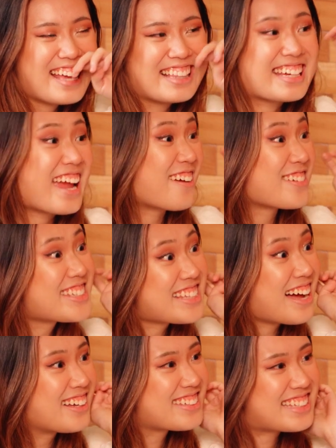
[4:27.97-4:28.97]
like Harry
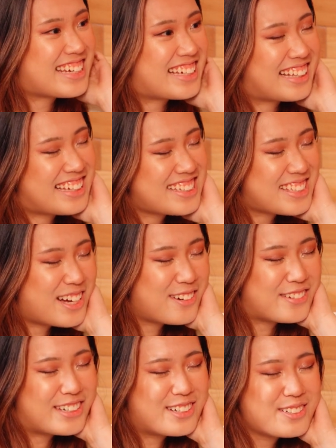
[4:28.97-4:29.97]
Styles, like
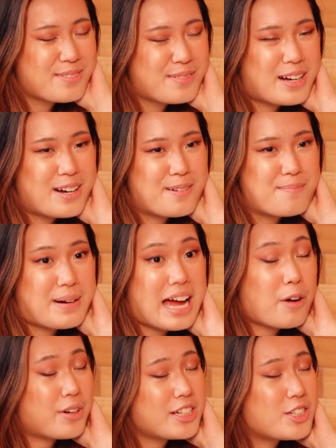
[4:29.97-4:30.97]
stuff, But
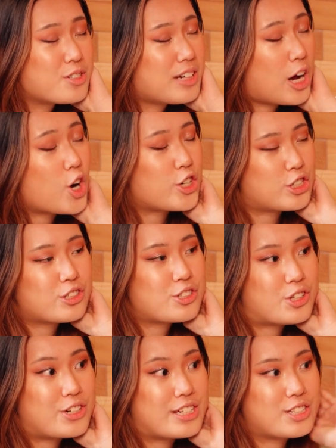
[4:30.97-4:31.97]
I wanted to do like original
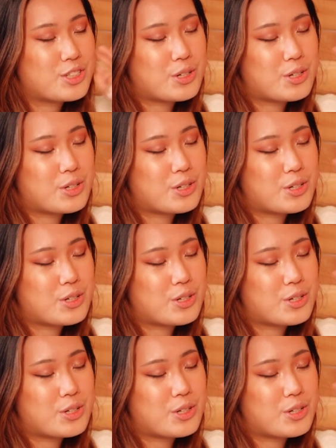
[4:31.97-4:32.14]
stories.